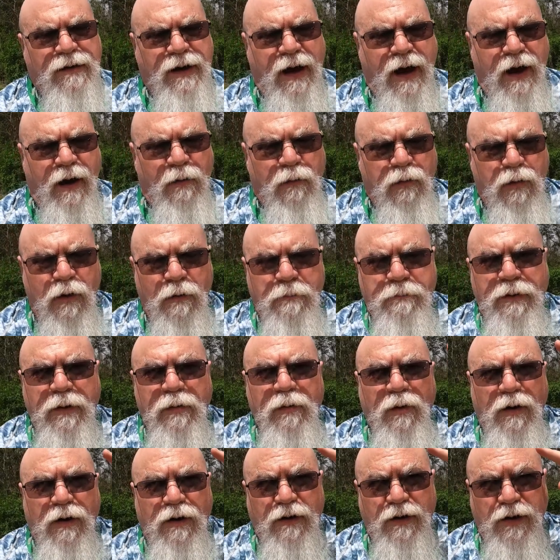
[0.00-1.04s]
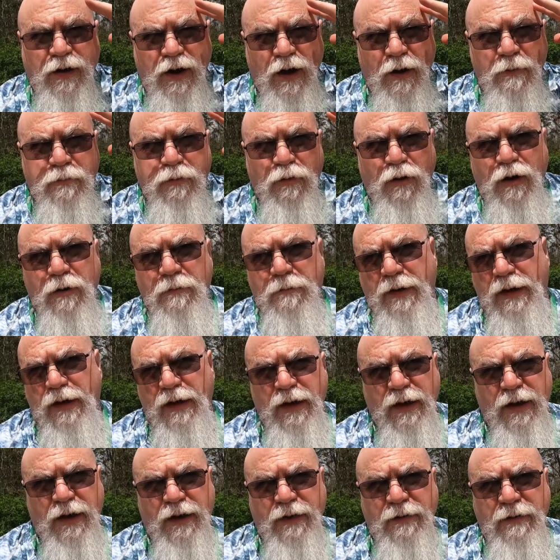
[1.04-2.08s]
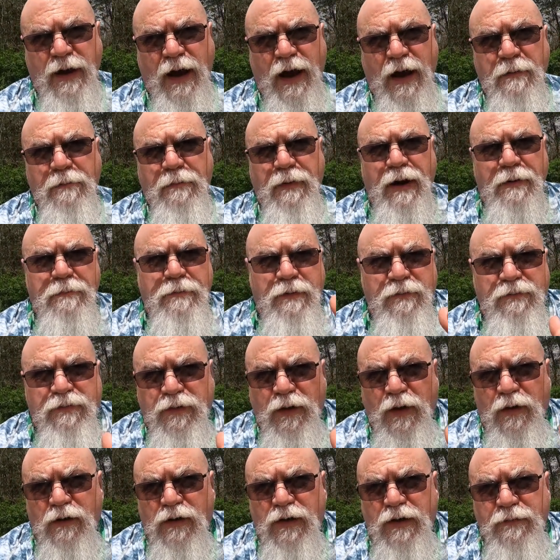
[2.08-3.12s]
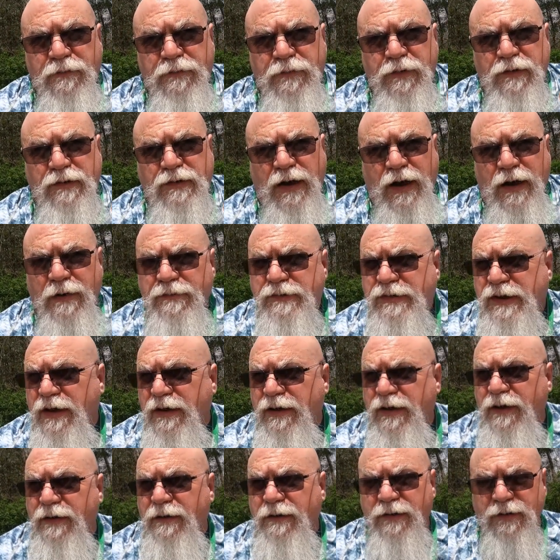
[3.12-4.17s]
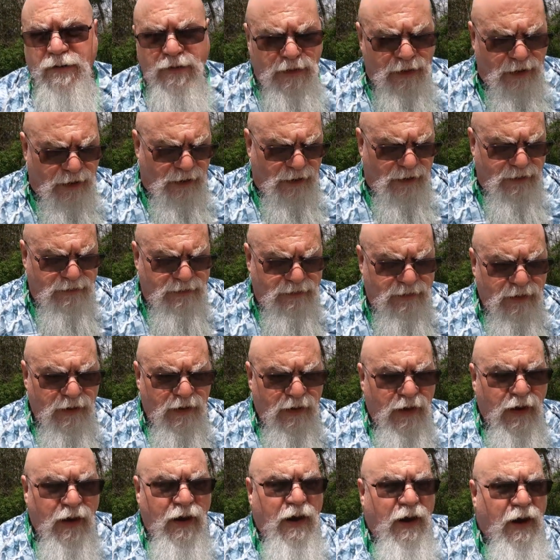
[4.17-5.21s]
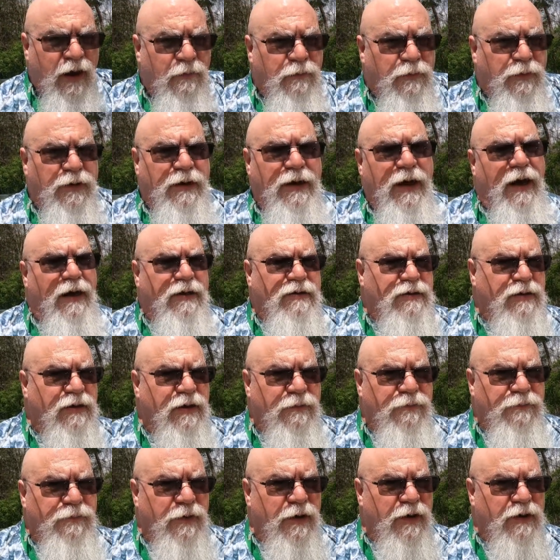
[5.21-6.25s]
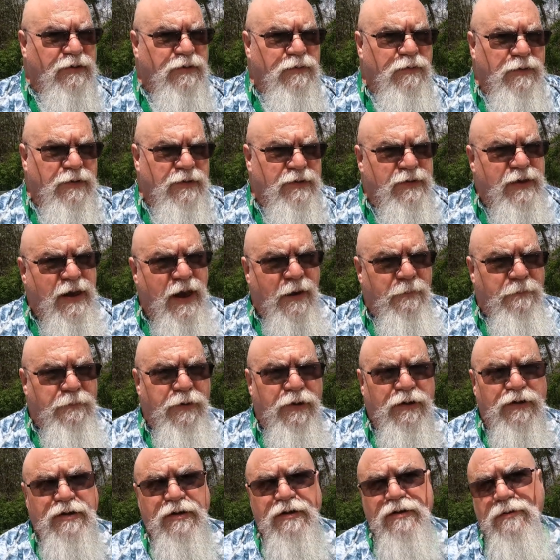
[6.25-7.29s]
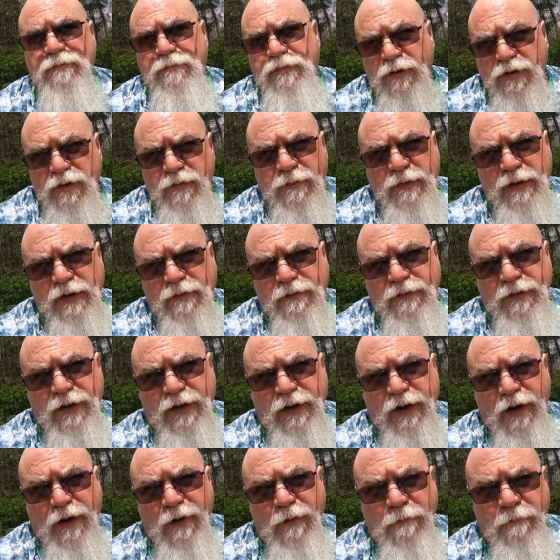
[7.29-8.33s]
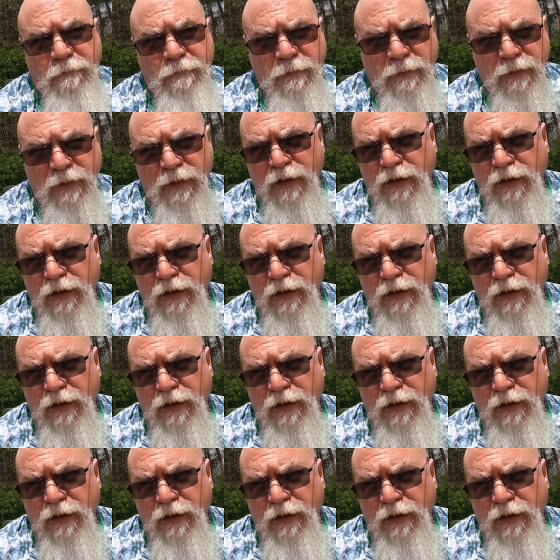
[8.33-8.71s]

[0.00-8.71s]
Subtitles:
Now, I won't be wearing the GoPro on my head. I might be vlogging a few times down there, guys. If we catch any fish, we'll snap pictures and put them in the video.